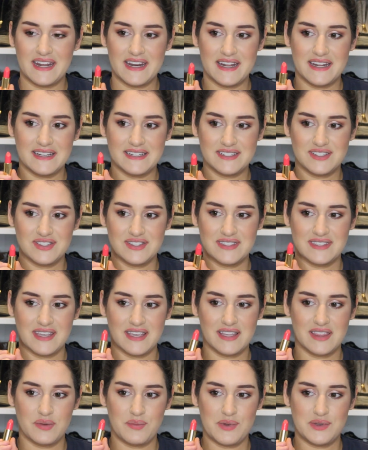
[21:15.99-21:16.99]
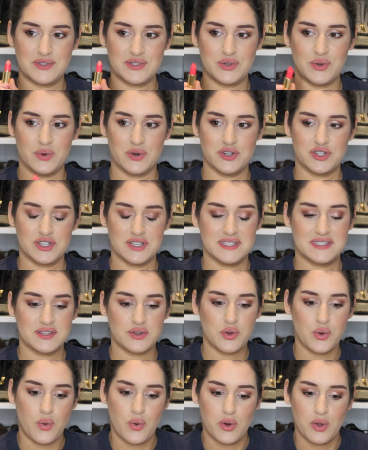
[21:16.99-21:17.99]
And it is just like the most gorgeous
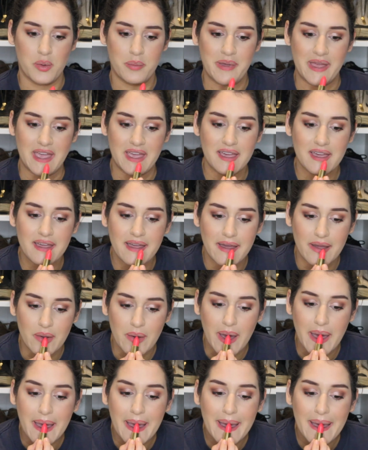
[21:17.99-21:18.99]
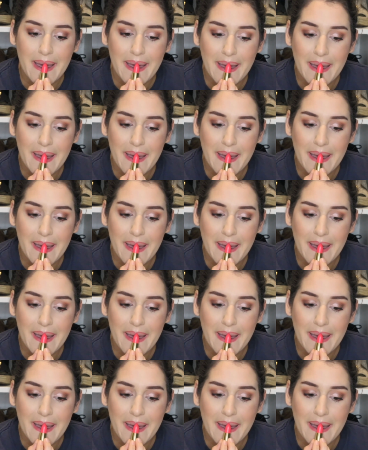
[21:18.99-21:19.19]
coral pink. Okay.